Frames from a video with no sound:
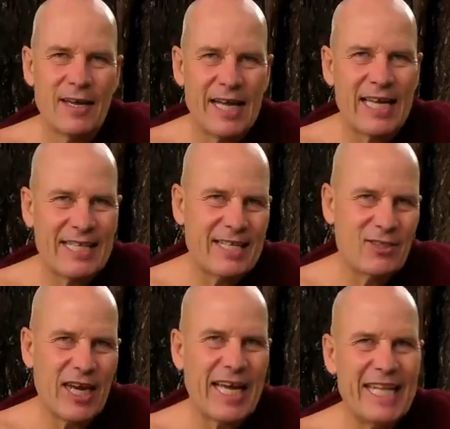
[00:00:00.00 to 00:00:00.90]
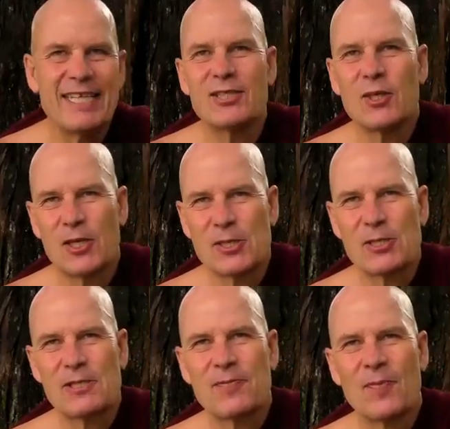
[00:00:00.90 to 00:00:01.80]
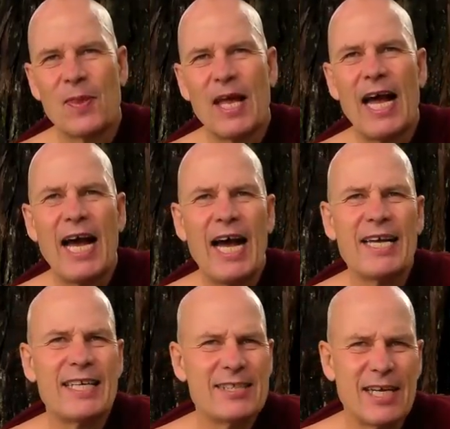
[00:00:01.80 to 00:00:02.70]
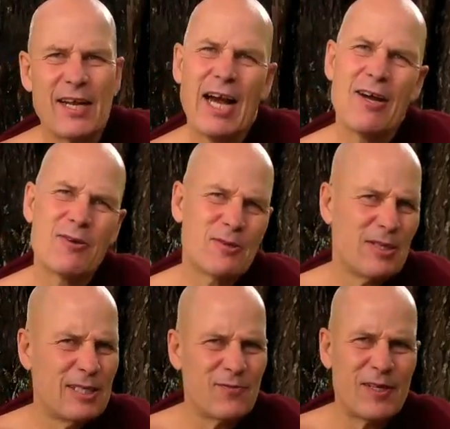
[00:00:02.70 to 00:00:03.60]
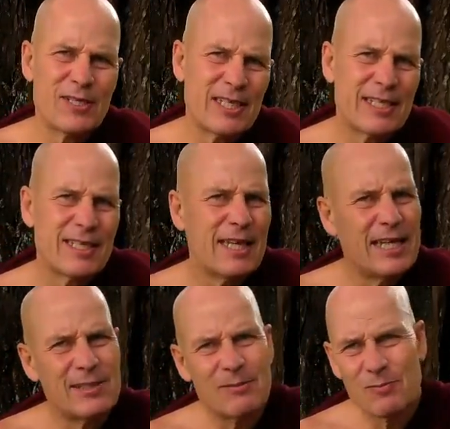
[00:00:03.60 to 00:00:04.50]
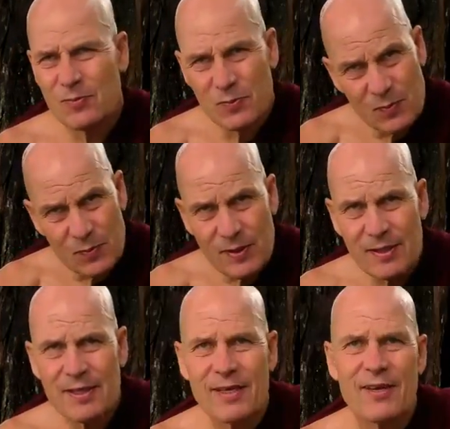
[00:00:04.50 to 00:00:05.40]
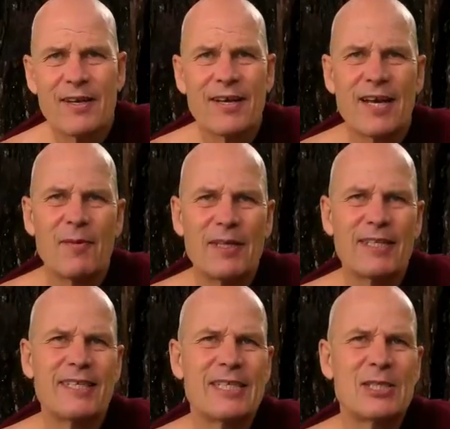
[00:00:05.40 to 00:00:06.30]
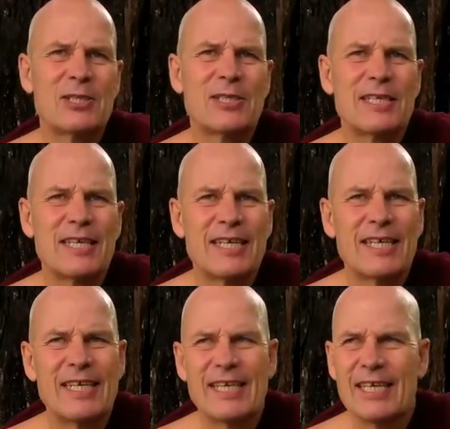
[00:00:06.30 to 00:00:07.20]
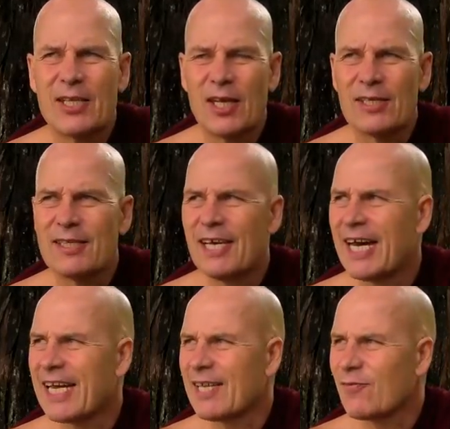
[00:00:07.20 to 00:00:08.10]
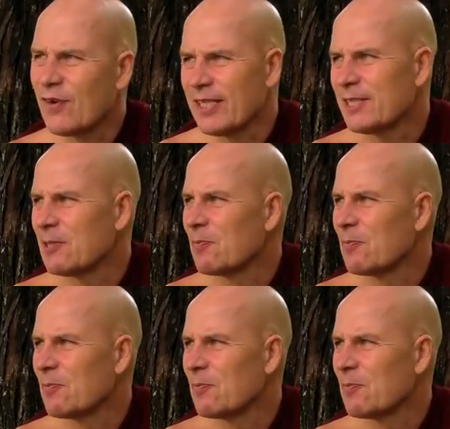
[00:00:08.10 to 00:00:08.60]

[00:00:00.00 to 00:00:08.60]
gigantic tusks. Then he said, his friend said, and commended his non-Arahant friend,